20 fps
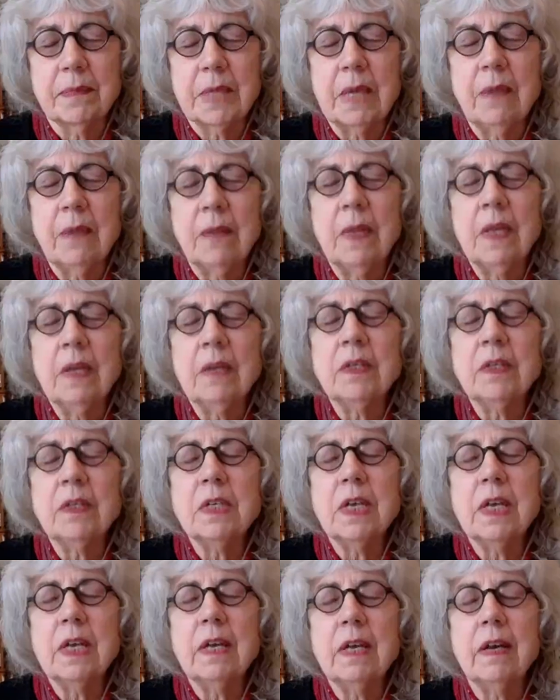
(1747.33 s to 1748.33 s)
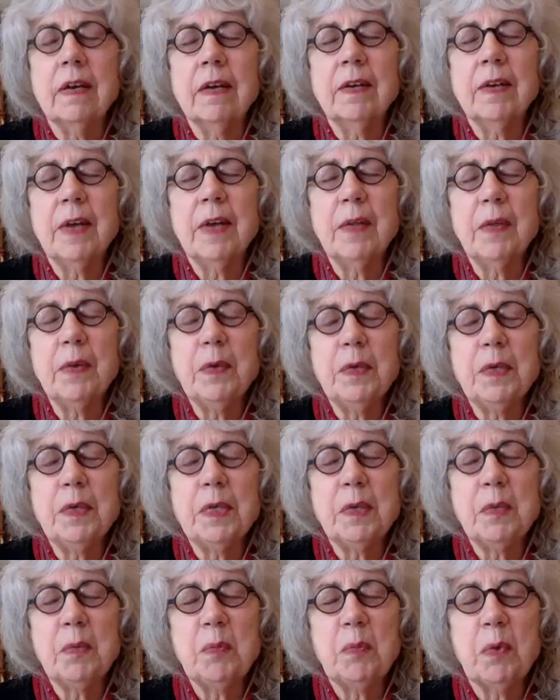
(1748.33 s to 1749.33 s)
And then take another
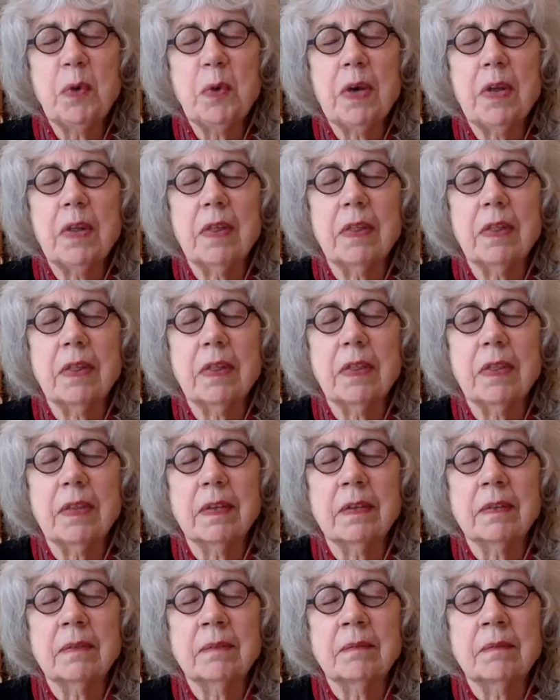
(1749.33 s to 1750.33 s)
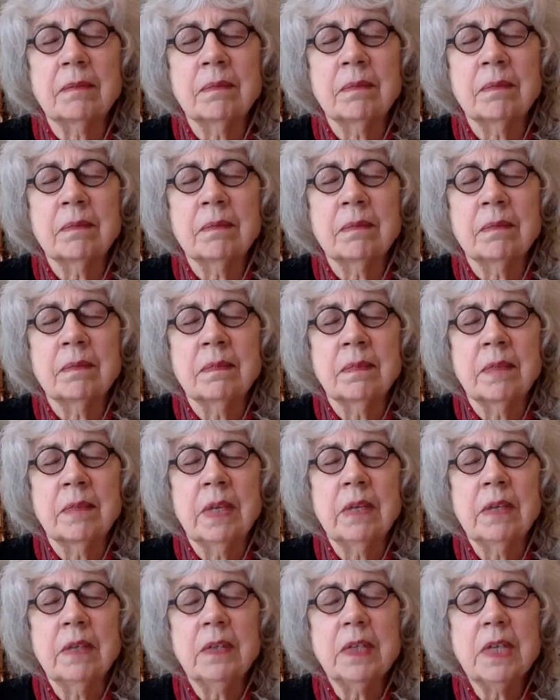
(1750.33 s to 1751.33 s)
deep breath.
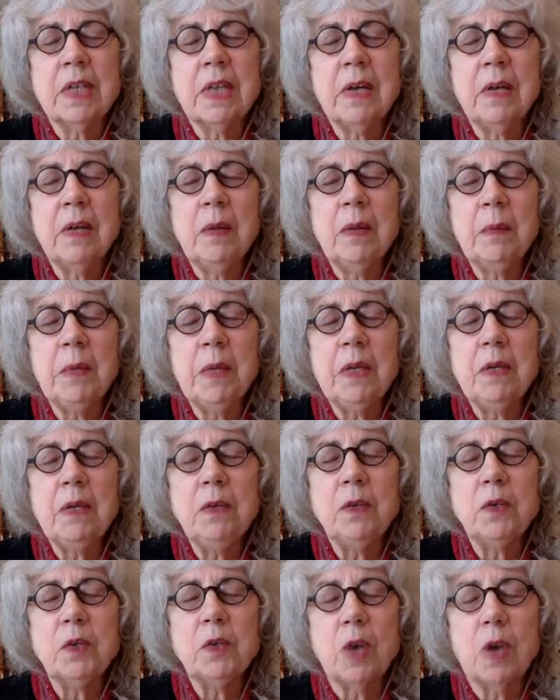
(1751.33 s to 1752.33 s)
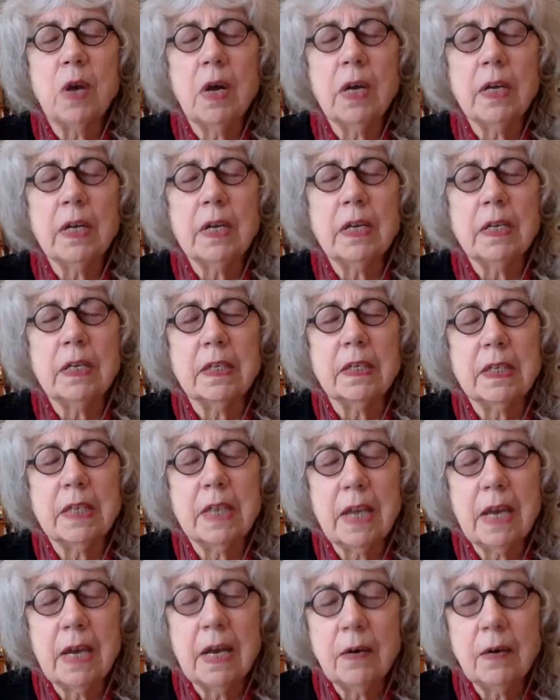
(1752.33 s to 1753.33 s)
And tell me, jot it
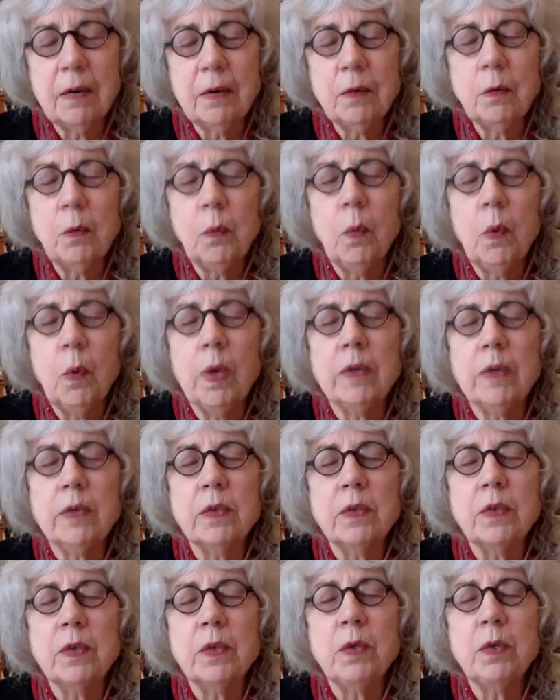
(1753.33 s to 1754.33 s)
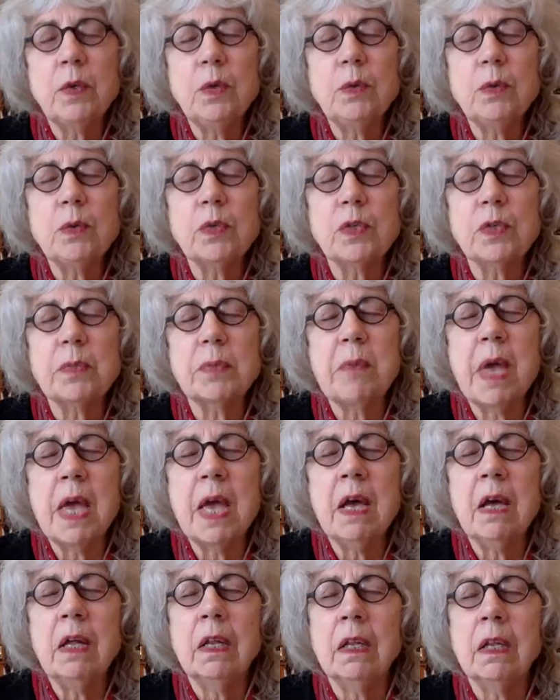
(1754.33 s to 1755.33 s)
down, what do you
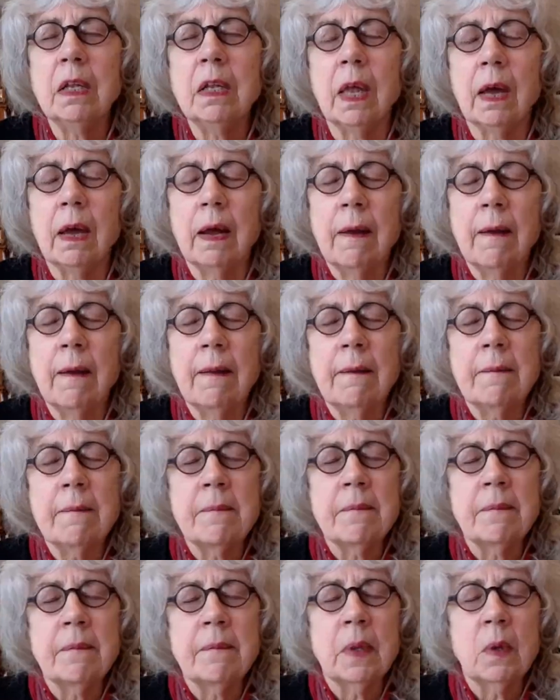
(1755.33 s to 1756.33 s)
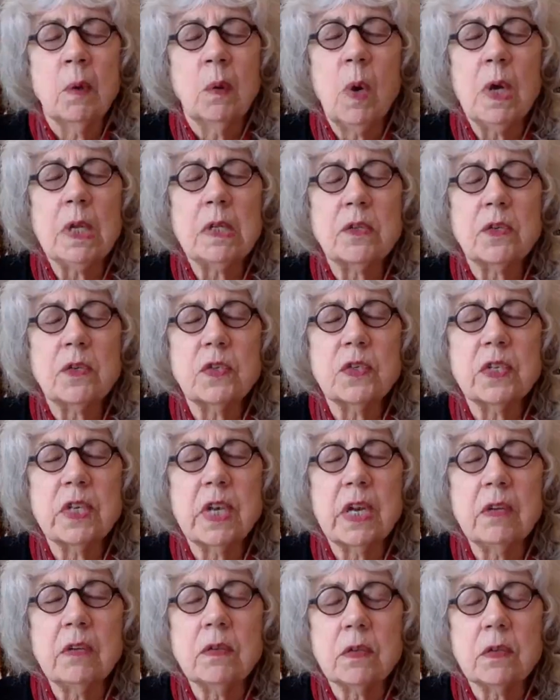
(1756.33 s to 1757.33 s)
smell? What
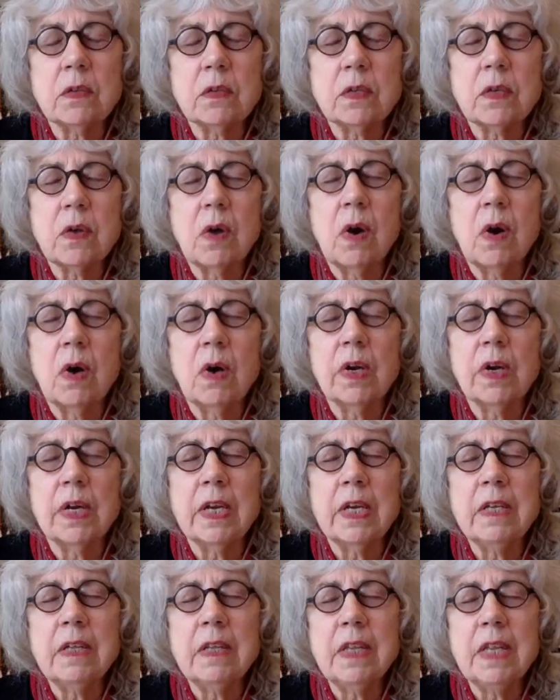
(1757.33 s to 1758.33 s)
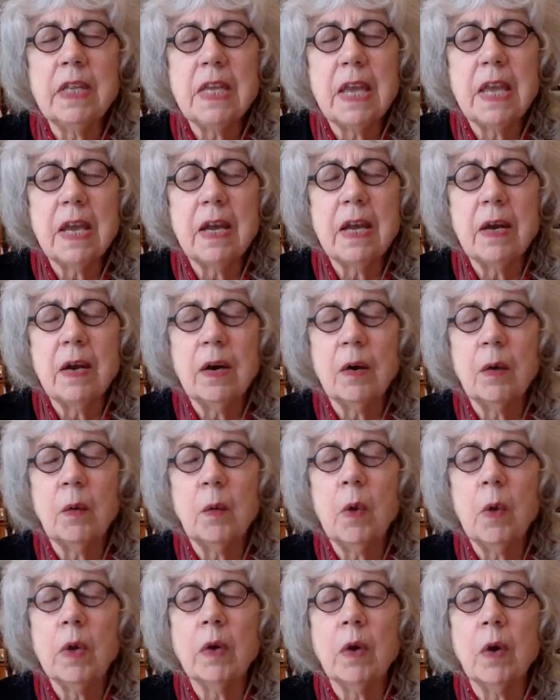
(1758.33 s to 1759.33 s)
scents are in the air?
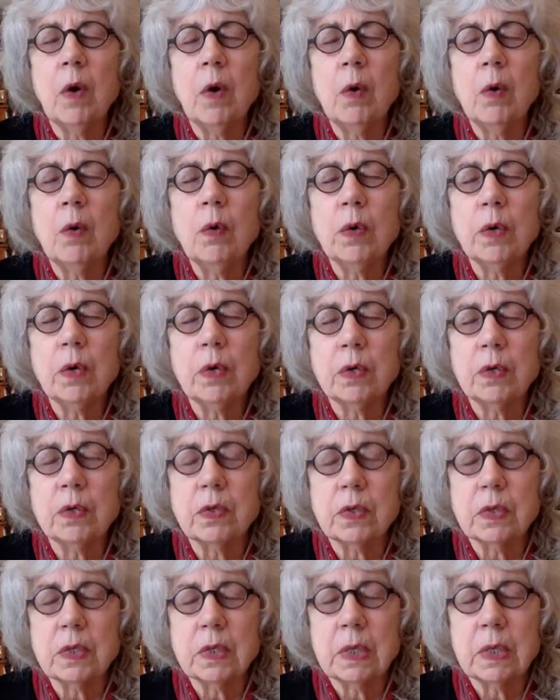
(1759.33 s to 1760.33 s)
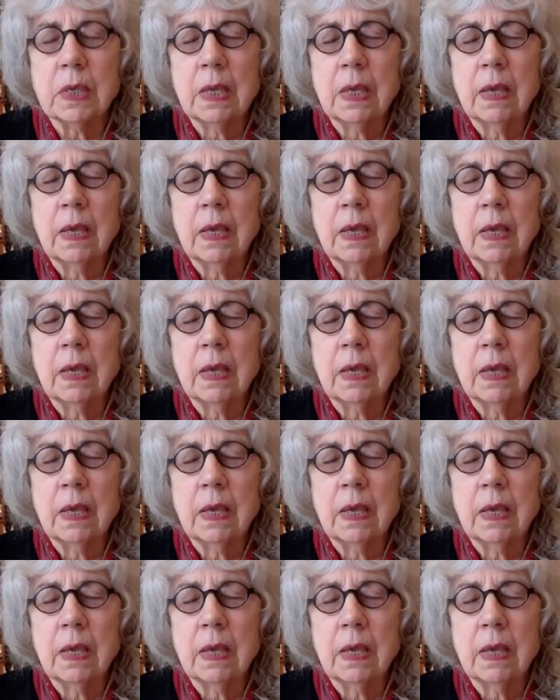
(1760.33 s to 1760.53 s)
What odors?